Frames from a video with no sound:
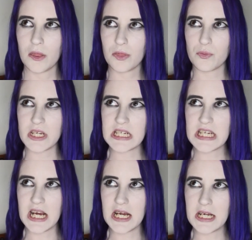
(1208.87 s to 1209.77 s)
3
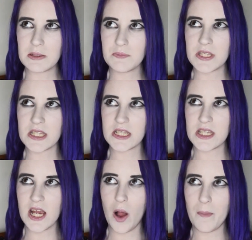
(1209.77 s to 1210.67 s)
times since
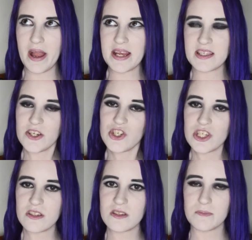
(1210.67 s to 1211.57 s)
I got my
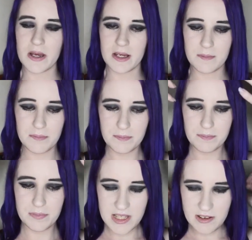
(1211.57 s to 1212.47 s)
extensions, my
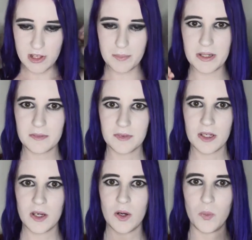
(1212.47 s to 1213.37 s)
set of clip-in.
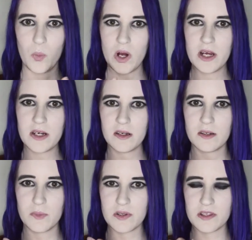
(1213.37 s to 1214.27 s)
One
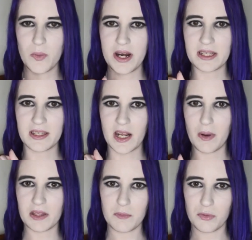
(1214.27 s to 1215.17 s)
was the wedding that I
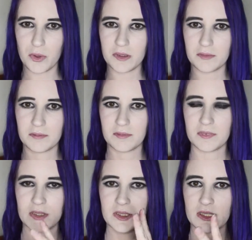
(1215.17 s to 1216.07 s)
bought them for.
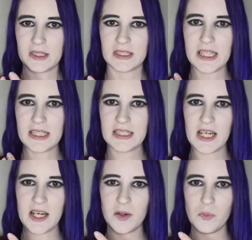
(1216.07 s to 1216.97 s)
Second
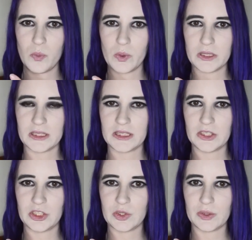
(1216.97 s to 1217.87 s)
time was the
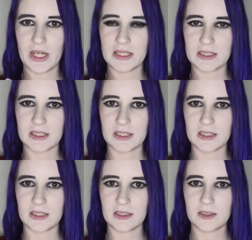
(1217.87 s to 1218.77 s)
shoot I
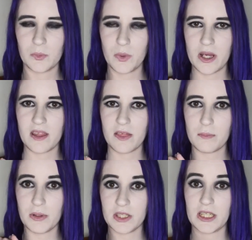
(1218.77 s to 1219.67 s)
did with
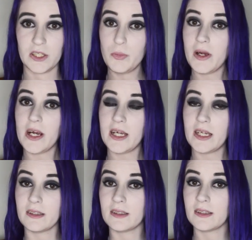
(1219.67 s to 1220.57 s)
Bernadette
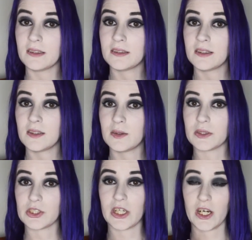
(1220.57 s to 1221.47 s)
Newberry,
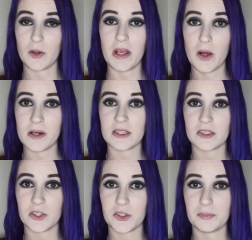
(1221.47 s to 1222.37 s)
which her hair and makeup artist
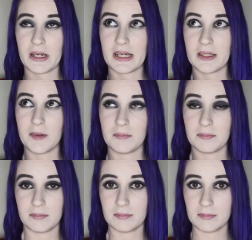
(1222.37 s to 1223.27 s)
curled my
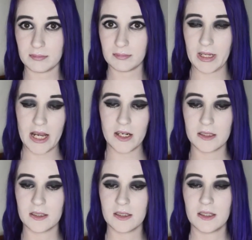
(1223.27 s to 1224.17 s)
hair.